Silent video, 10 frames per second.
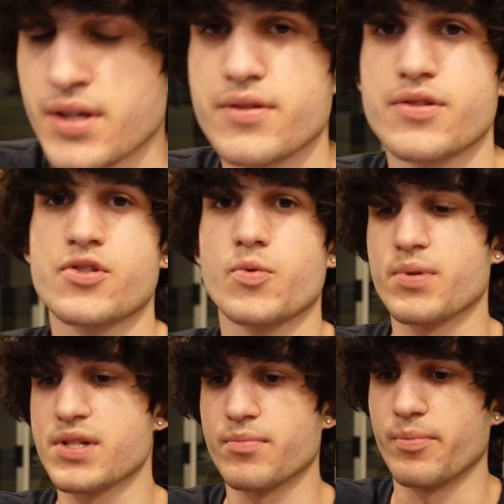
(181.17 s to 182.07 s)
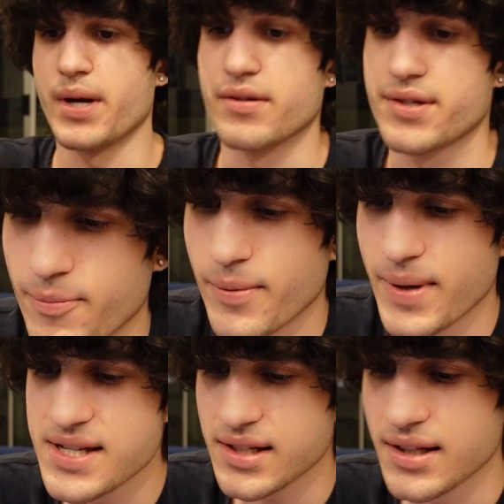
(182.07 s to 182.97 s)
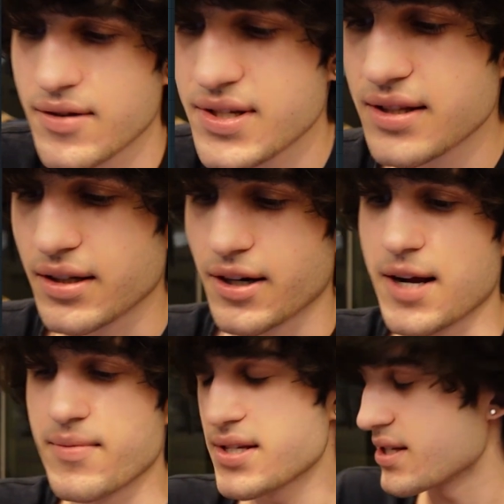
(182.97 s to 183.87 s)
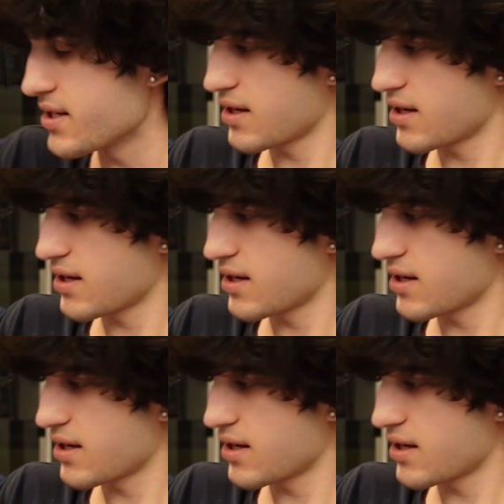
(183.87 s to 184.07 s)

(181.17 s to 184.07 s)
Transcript: super simple bounce. But basically, I was at the Grammys this